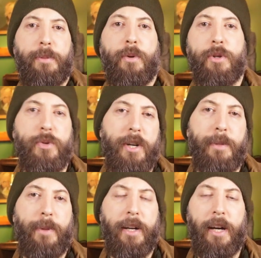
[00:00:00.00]

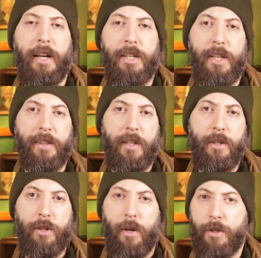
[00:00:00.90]
portrayed by Alexander
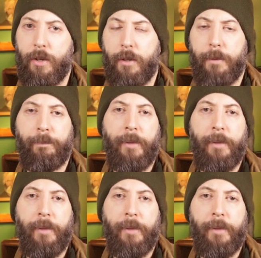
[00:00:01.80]
Skarsgård.